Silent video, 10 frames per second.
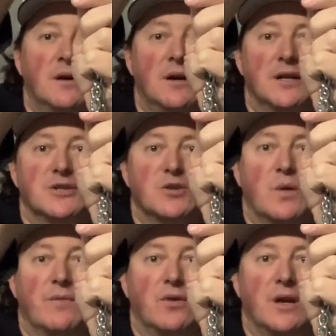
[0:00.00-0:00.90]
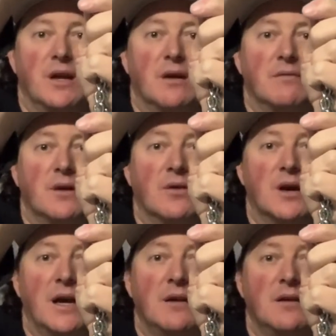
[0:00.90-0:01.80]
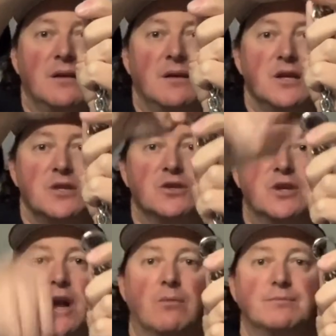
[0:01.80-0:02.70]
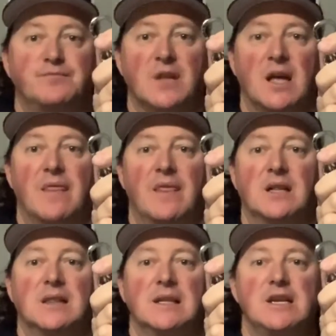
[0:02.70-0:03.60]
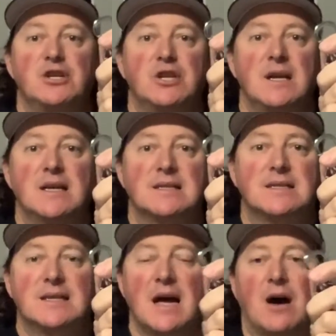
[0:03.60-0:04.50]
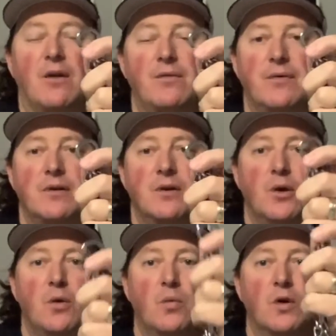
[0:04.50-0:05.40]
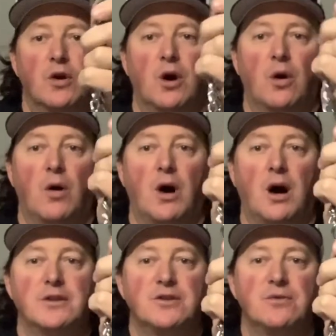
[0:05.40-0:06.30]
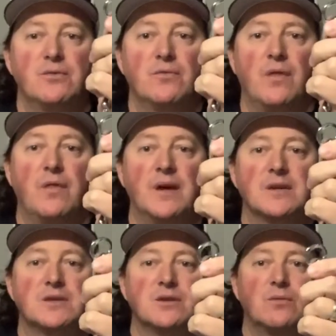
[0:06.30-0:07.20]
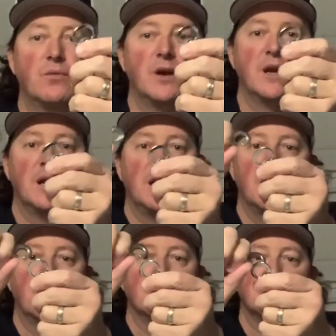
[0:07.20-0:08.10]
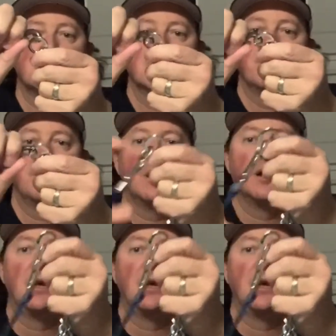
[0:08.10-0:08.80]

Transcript: a swivel here, okay? So the leash itself will go onto this ring here, just simply